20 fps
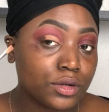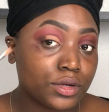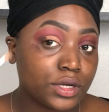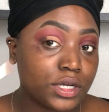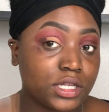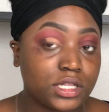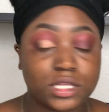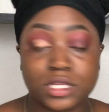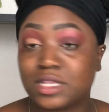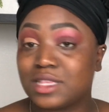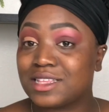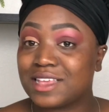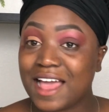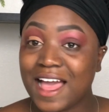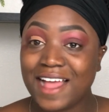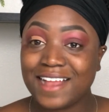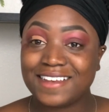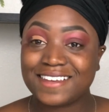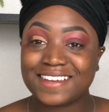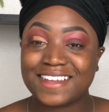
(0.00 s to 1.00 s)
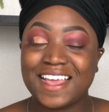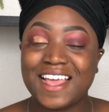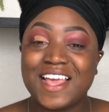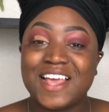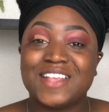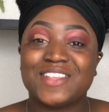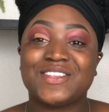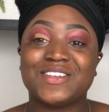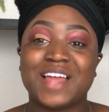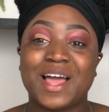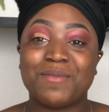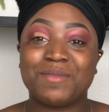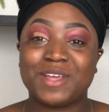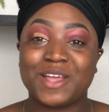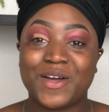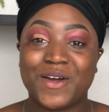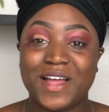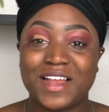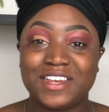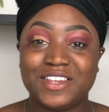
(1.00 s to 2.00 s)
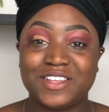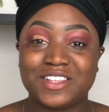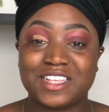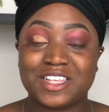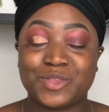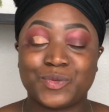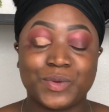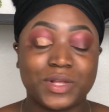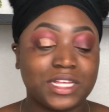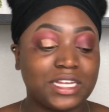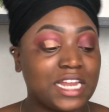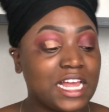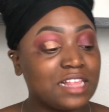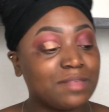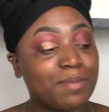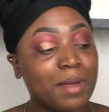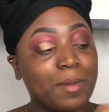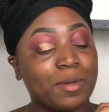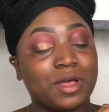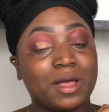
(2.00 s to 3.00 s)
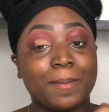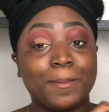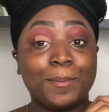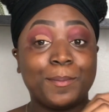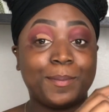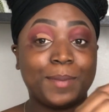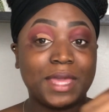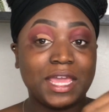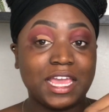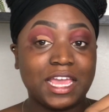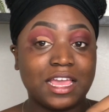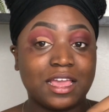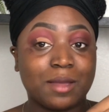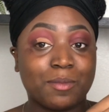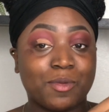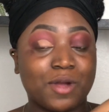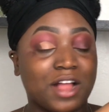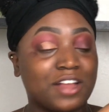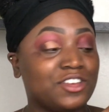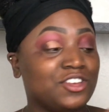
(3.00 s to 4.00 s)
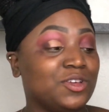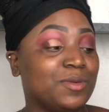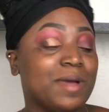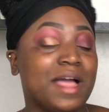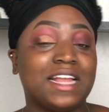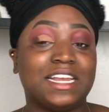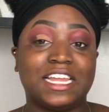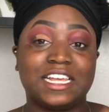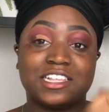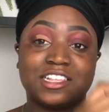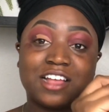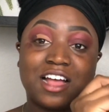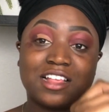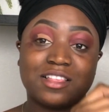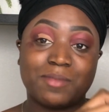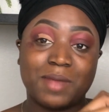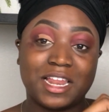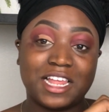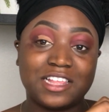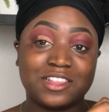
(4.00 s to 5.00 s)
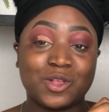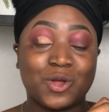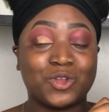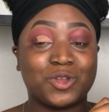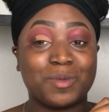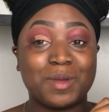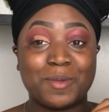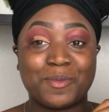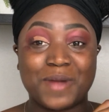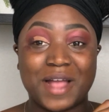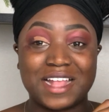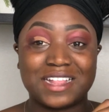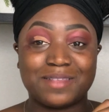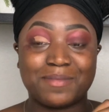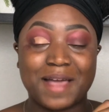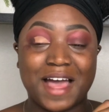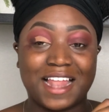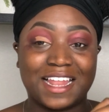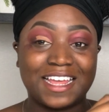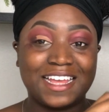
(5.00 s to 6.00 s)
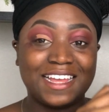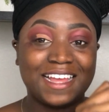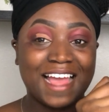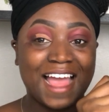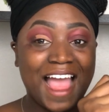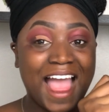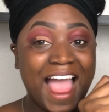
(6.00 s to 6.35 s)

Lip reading: Creases cut. So now I'm going to go ahead and use this really nice Bubblegum Pink, brought to you by NYX Cosmetics Brights palette.